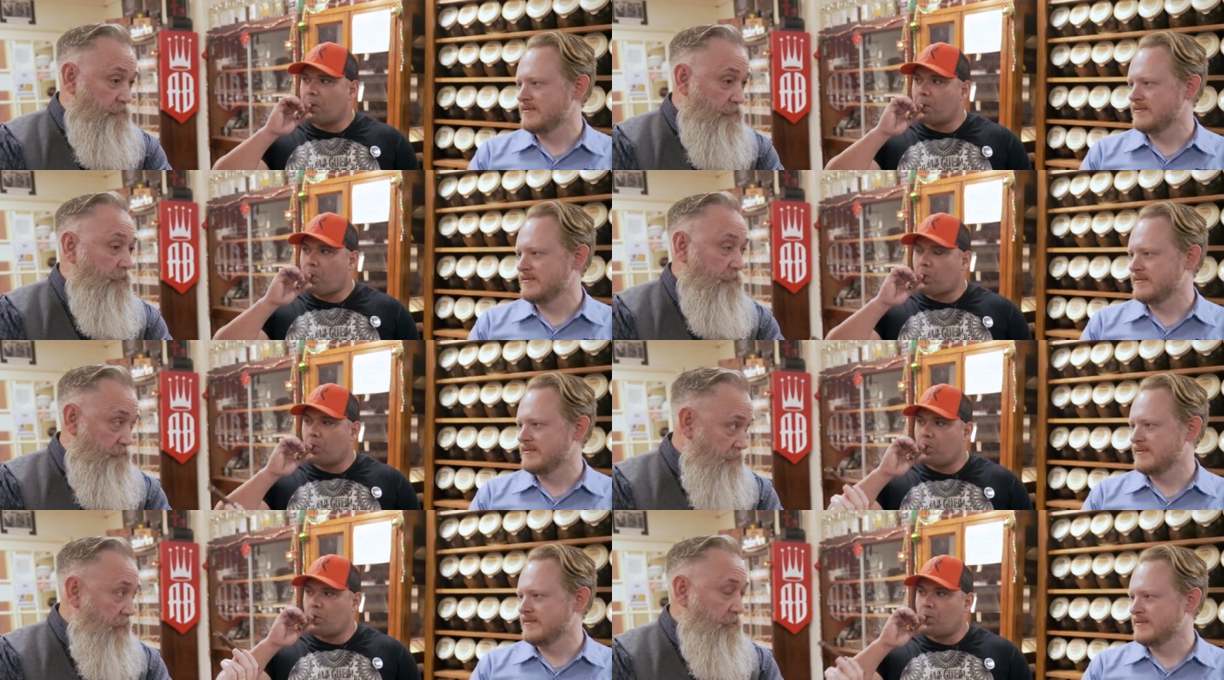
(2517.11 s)

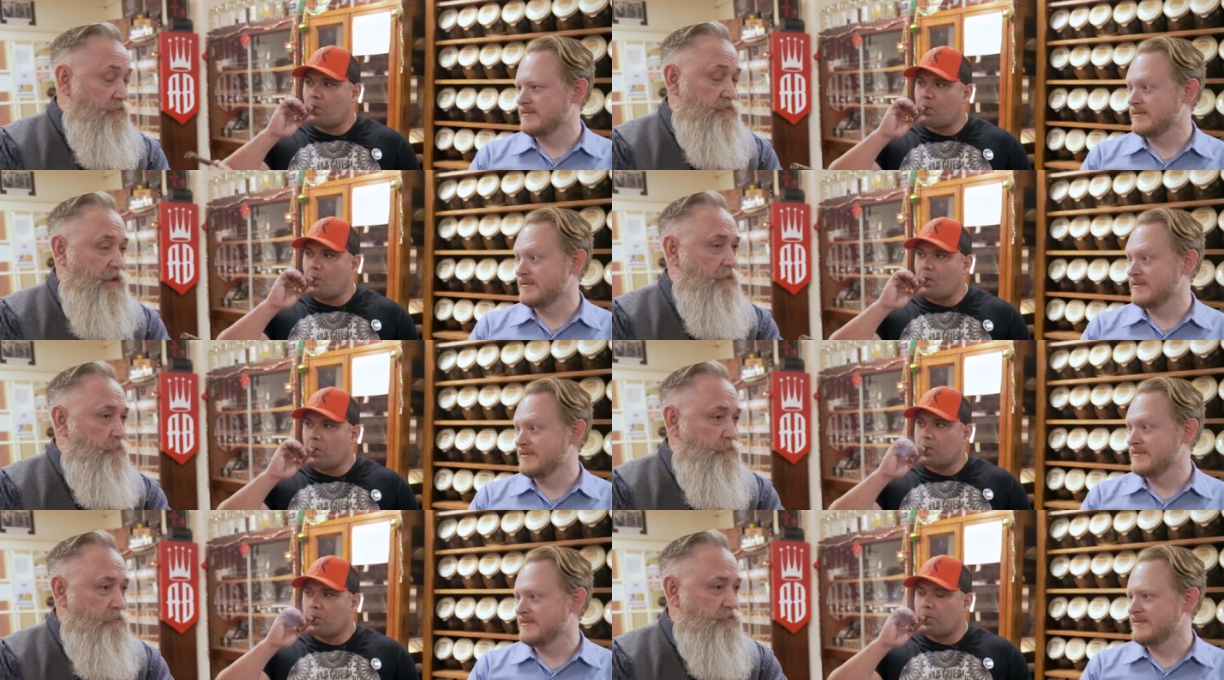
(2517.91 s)
Speaker 1: for like you're
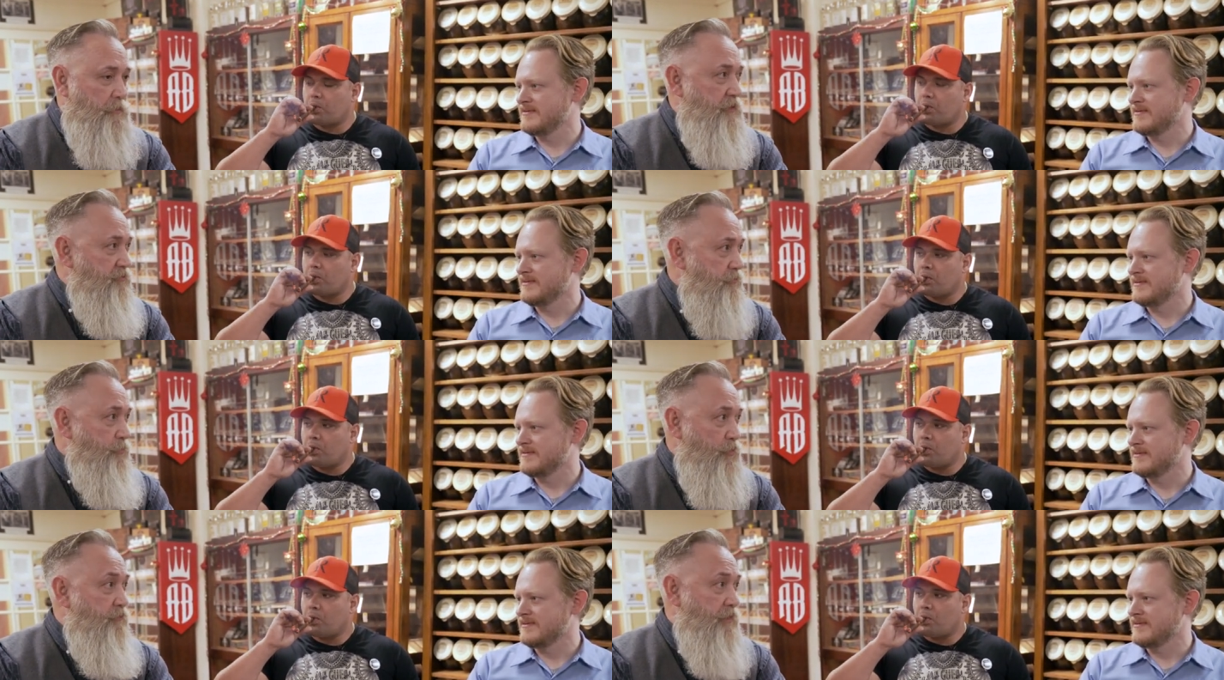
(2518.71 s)
saying, somebody
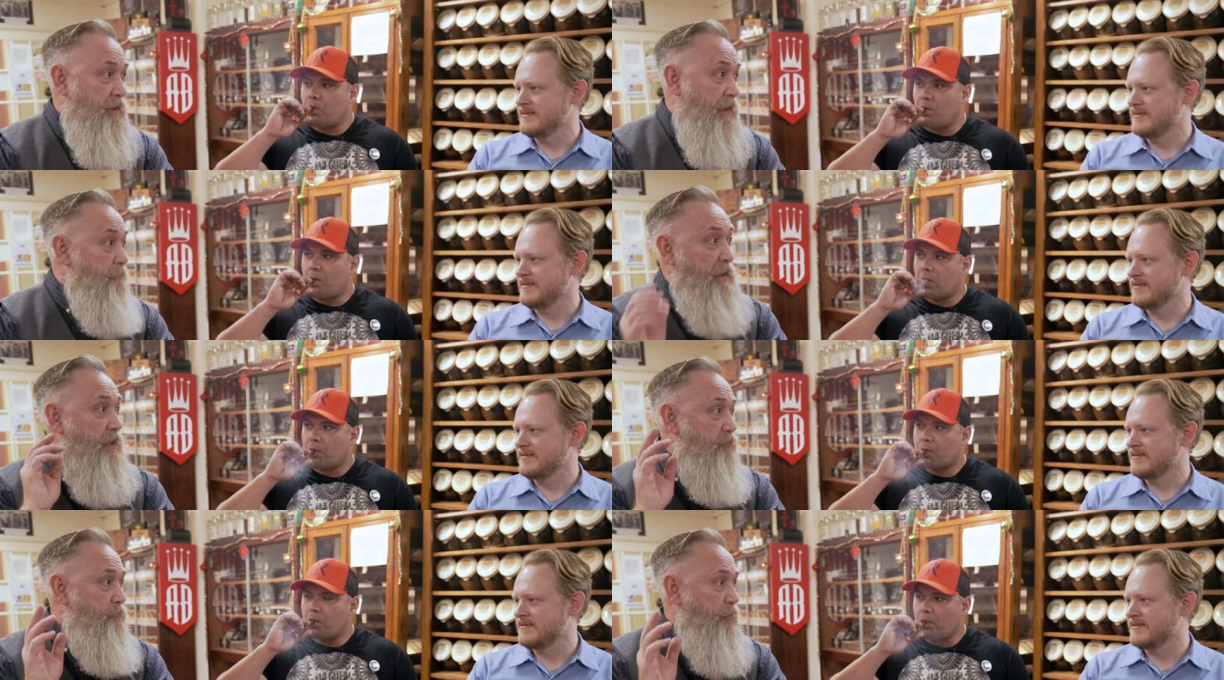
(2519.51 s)
says Peruvian, I,
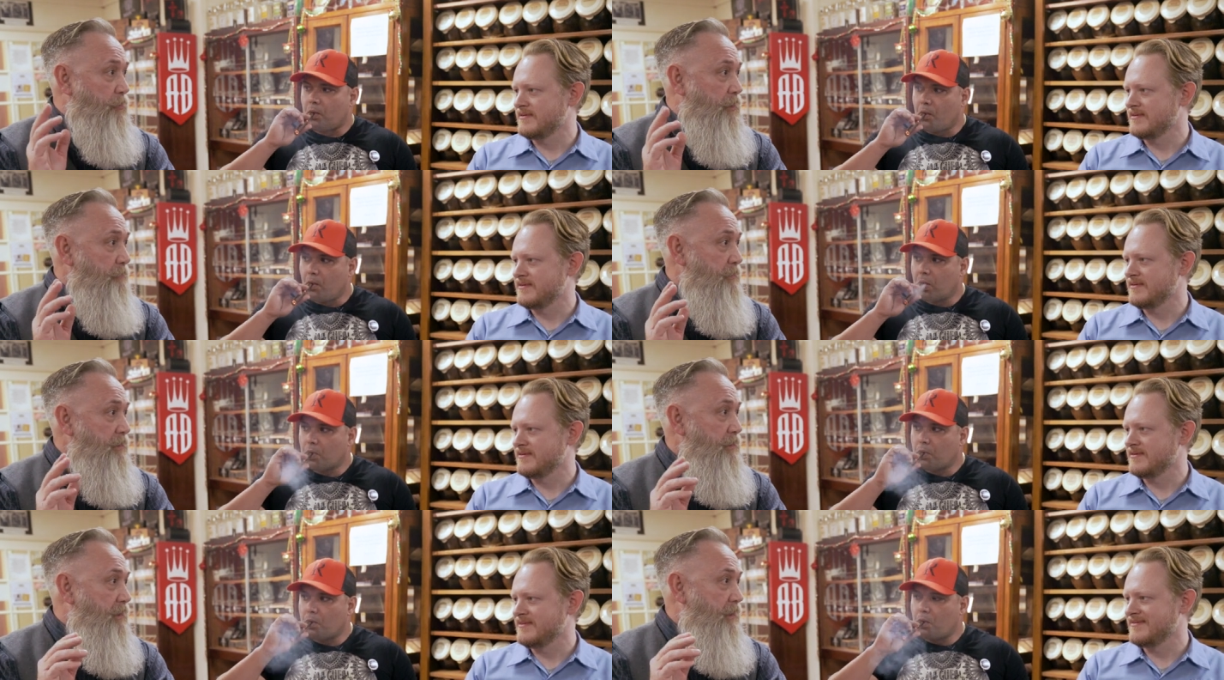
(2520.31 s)
my ears perk up,
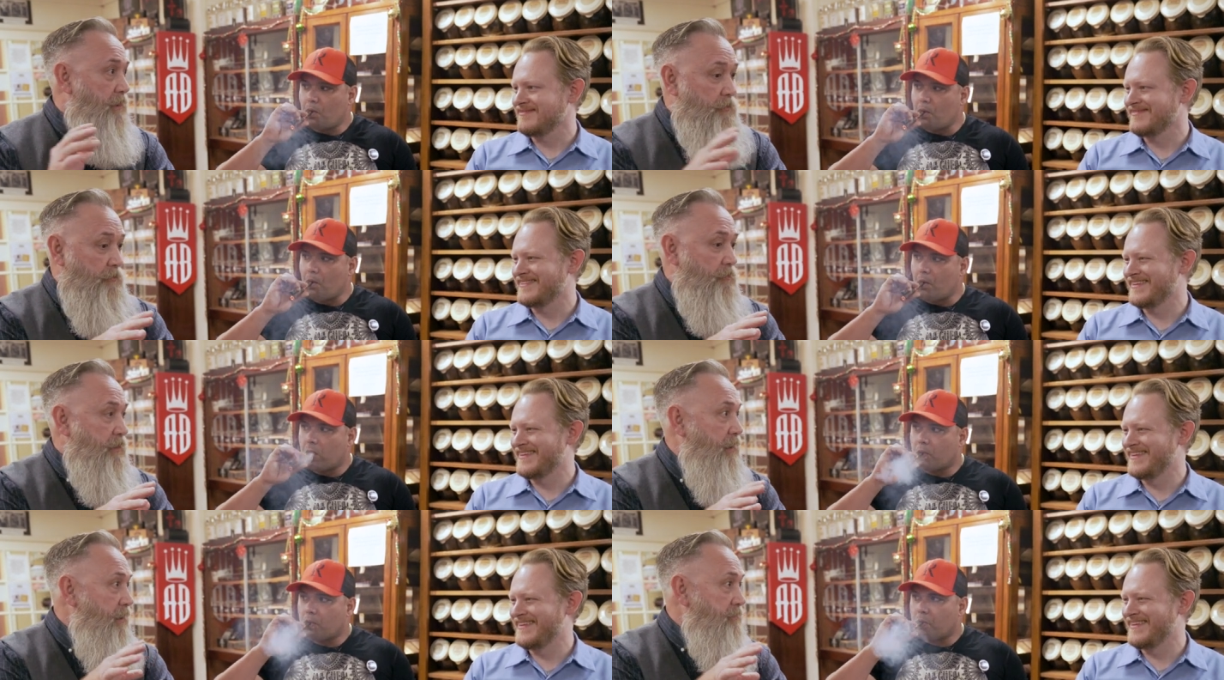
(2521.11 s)
and I go,
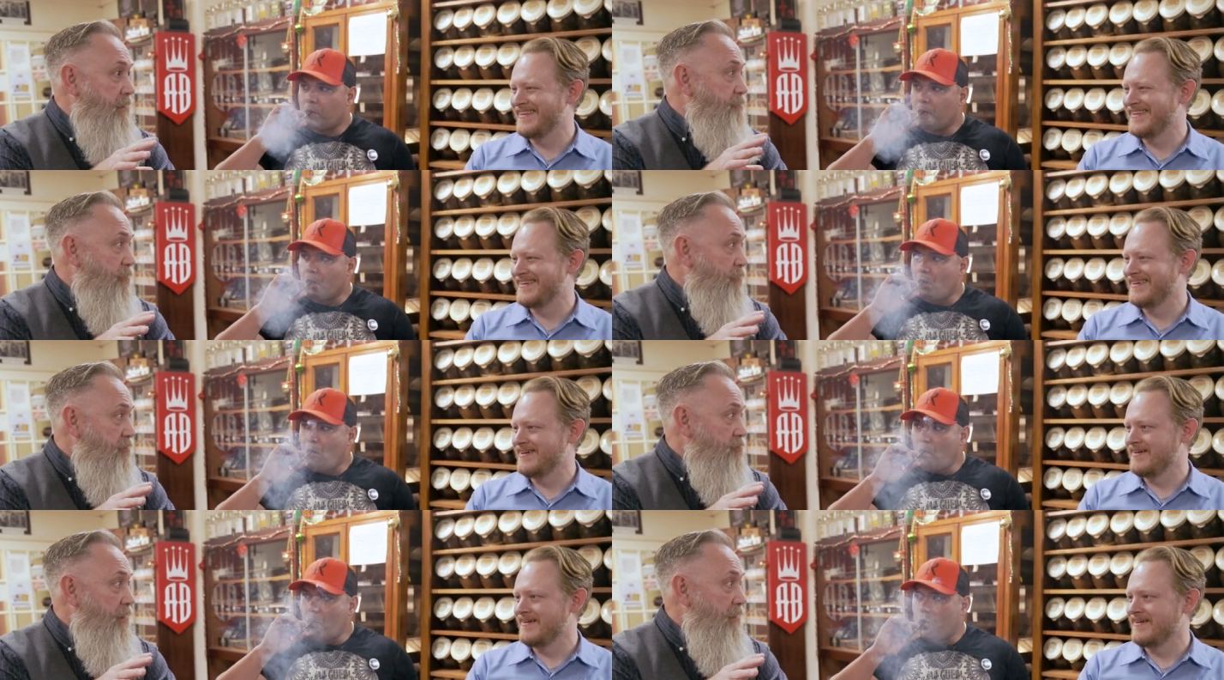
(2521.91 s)
okay, I definitely
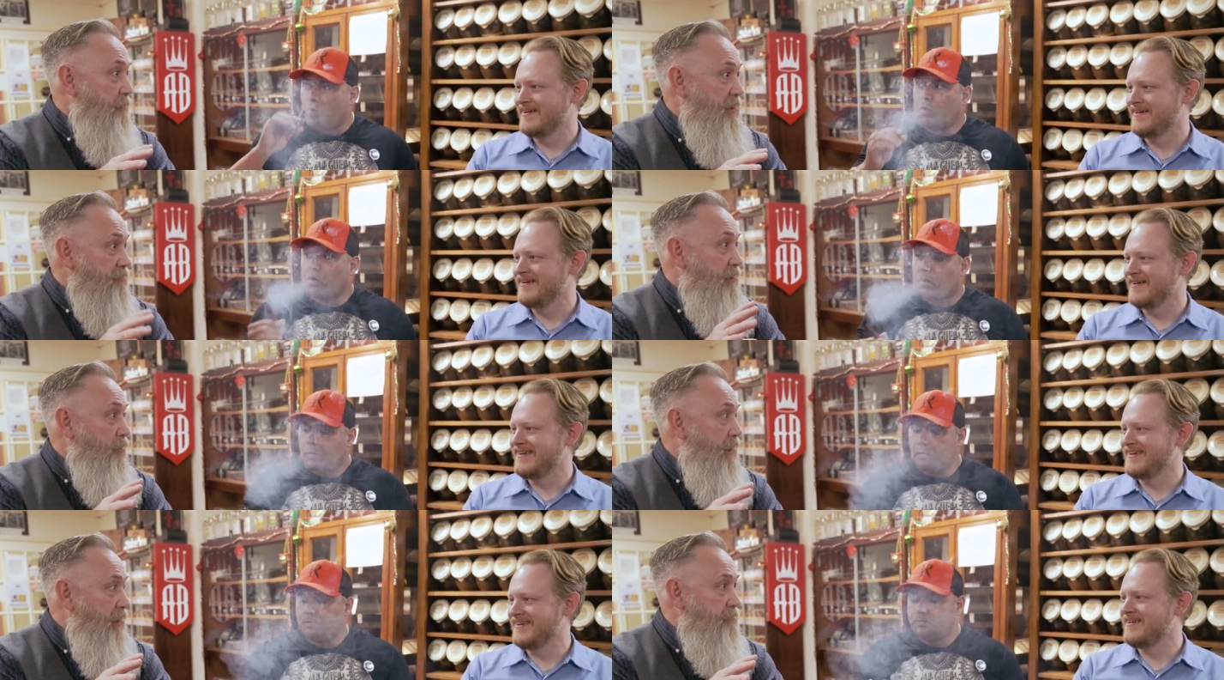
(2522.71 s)
want to try that because I
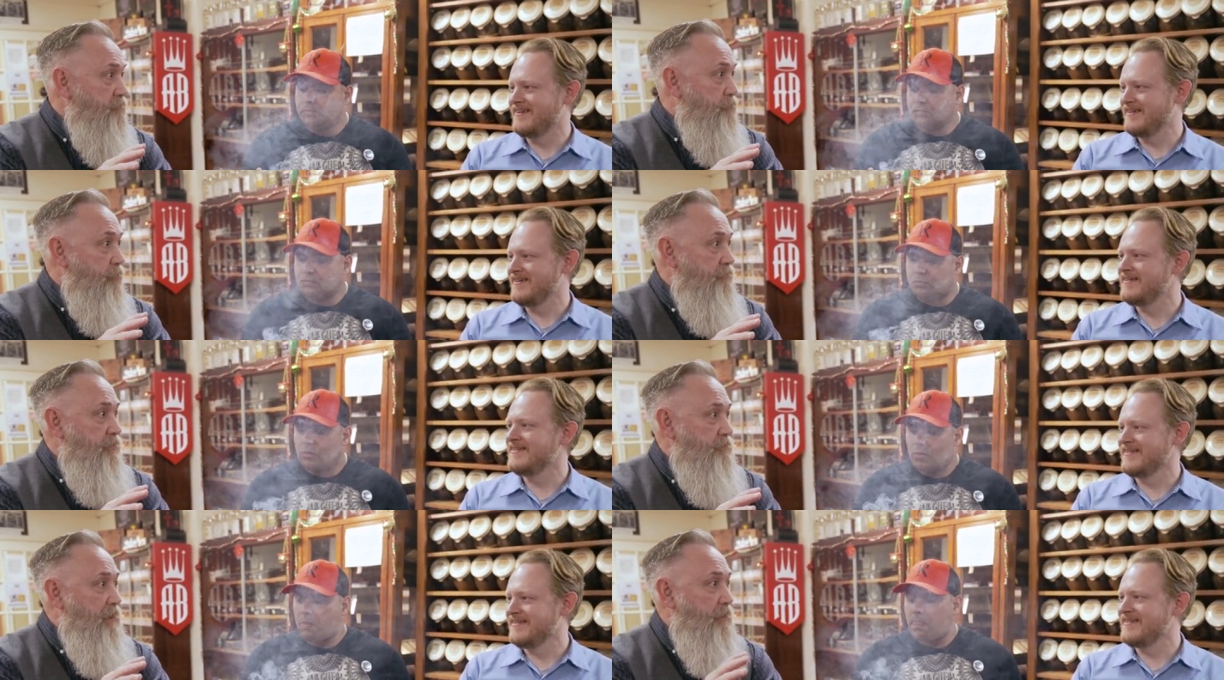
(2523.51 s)
know I like
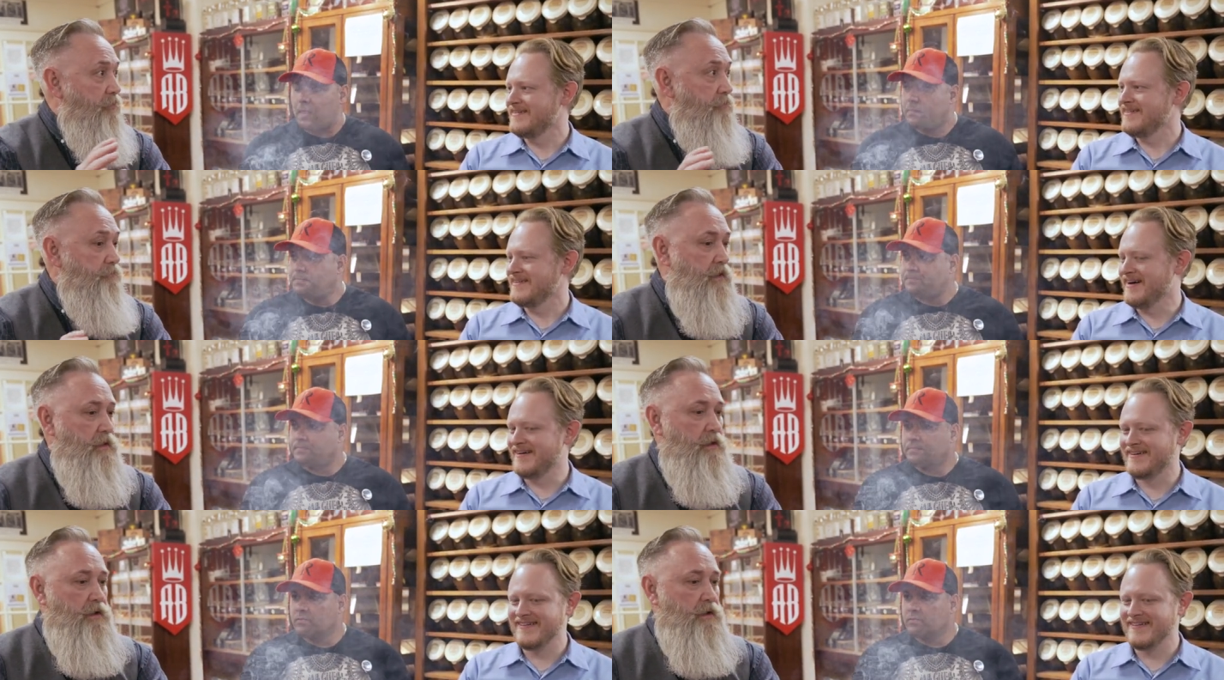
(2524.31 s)
Peruvian tobacco. Yeah.